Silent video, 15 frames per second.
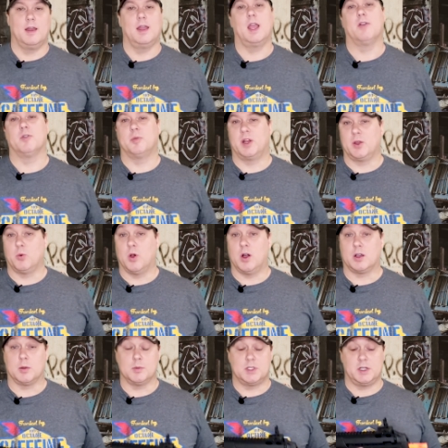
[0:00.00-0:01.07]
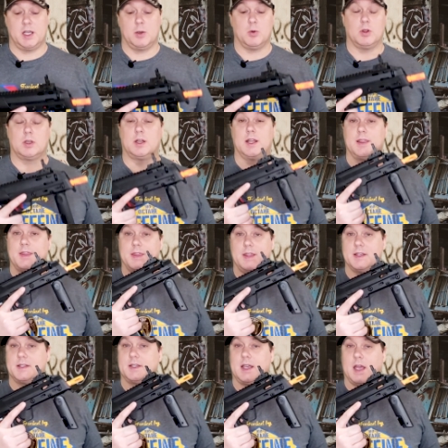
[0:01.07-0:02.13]
Hey everybody, welcome. Today we're looking at
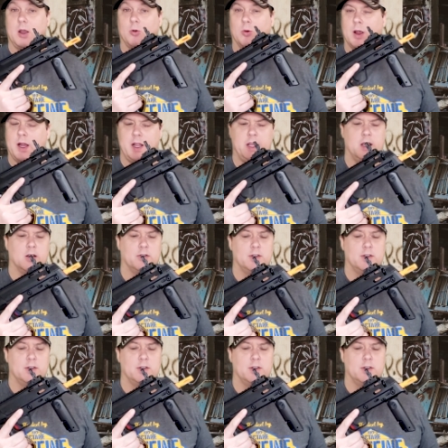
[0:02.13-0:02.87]
this guy right here.